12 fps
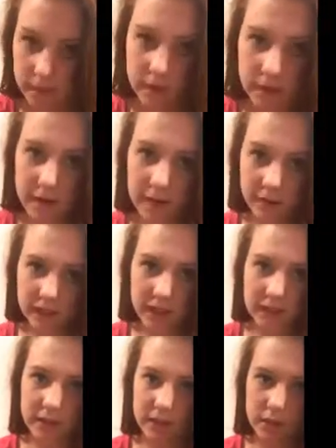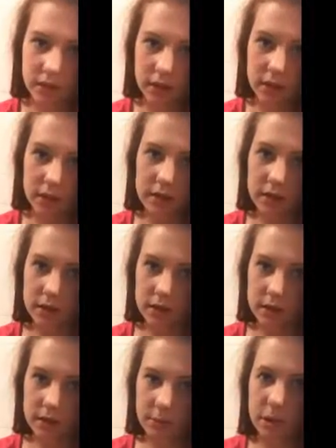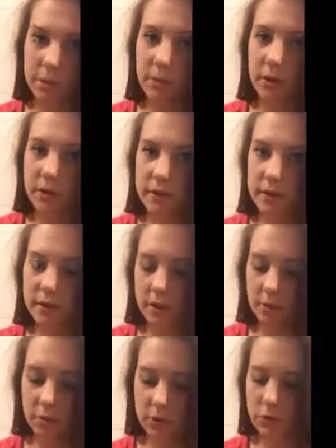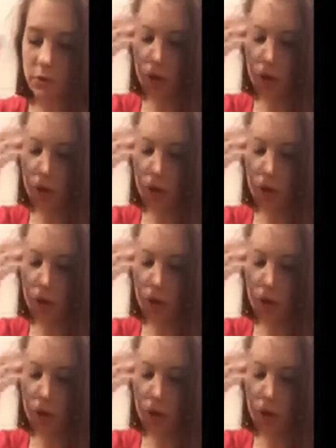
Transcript: Now I have a lot of extra paper on this side, which we'll